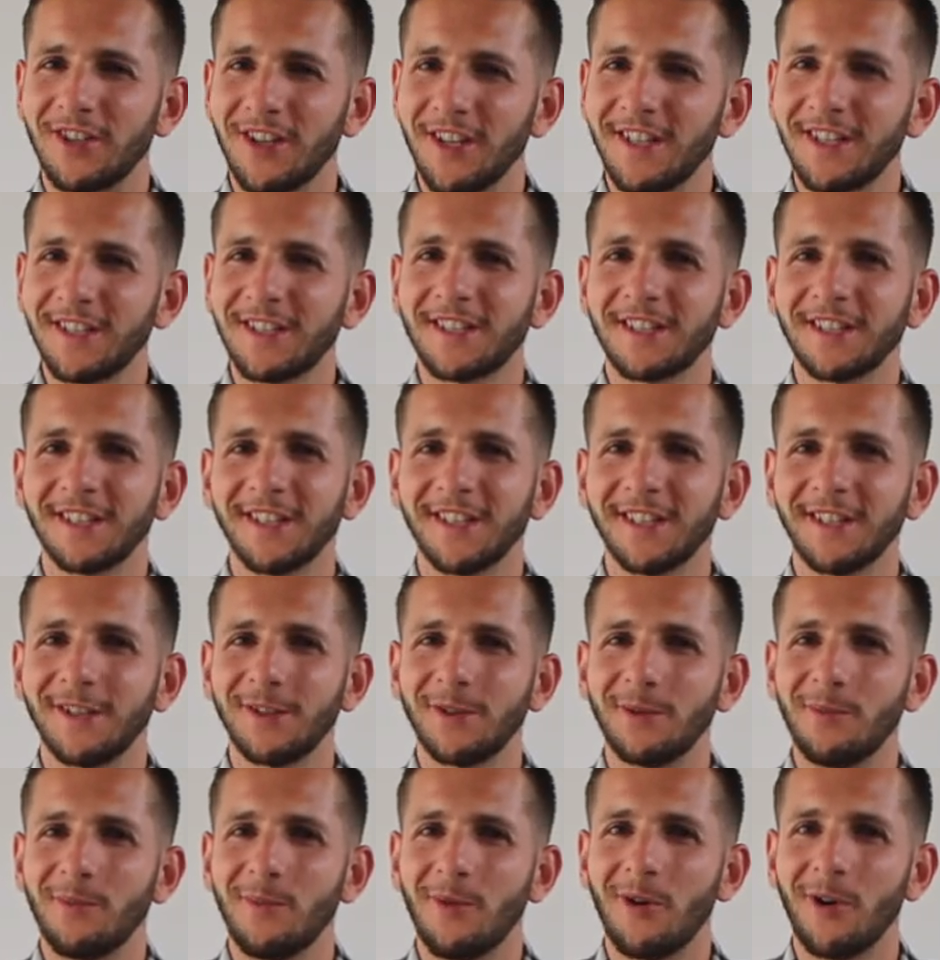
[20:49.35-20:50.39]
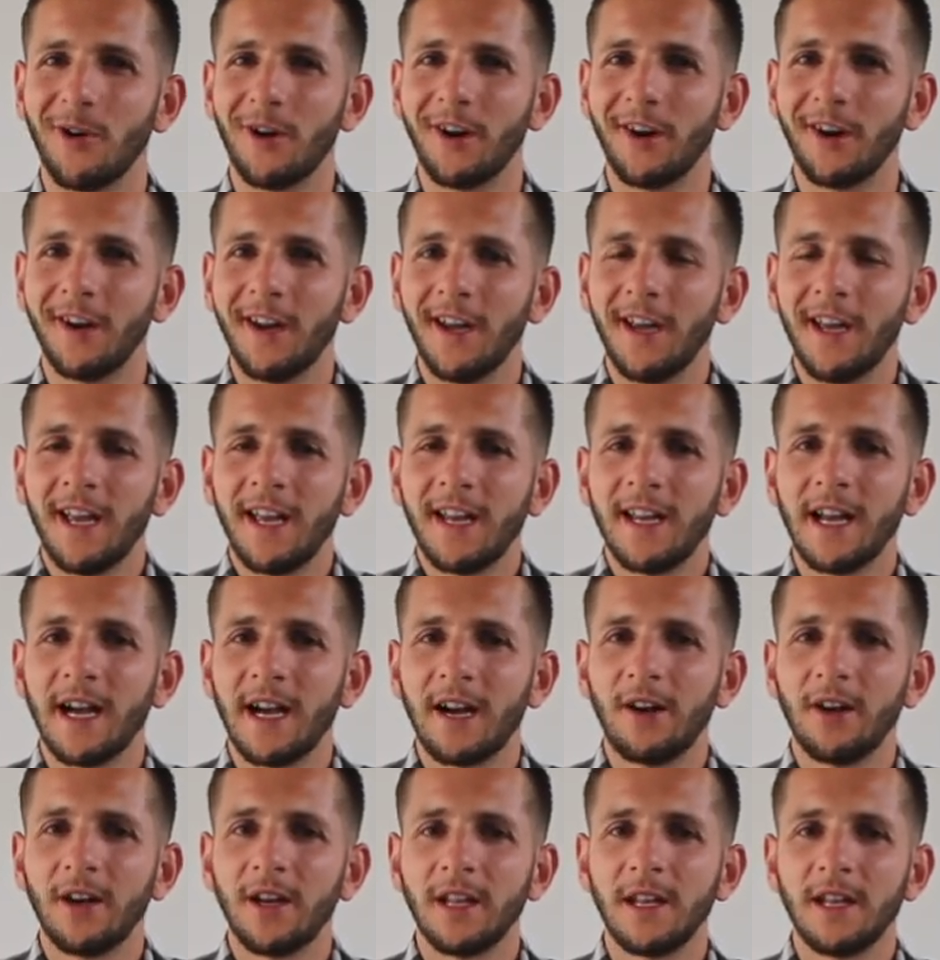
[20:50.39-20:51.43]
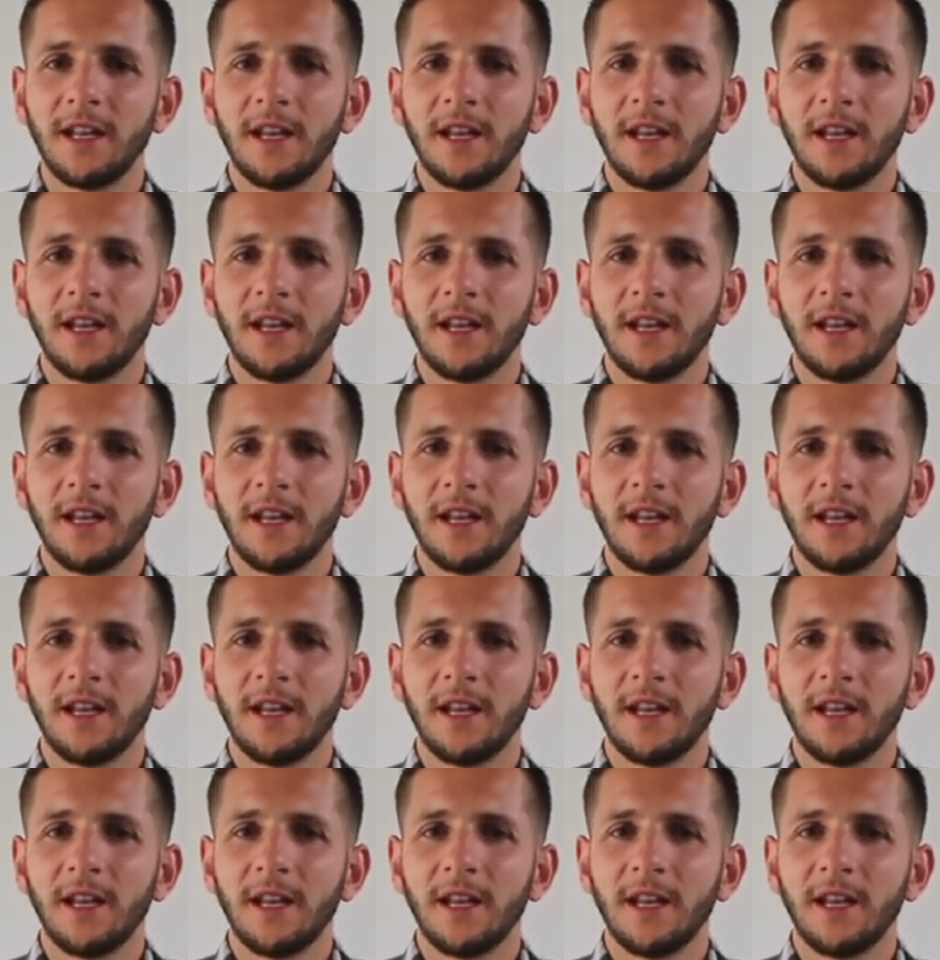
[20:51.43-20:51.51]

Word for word: just a little more. Now,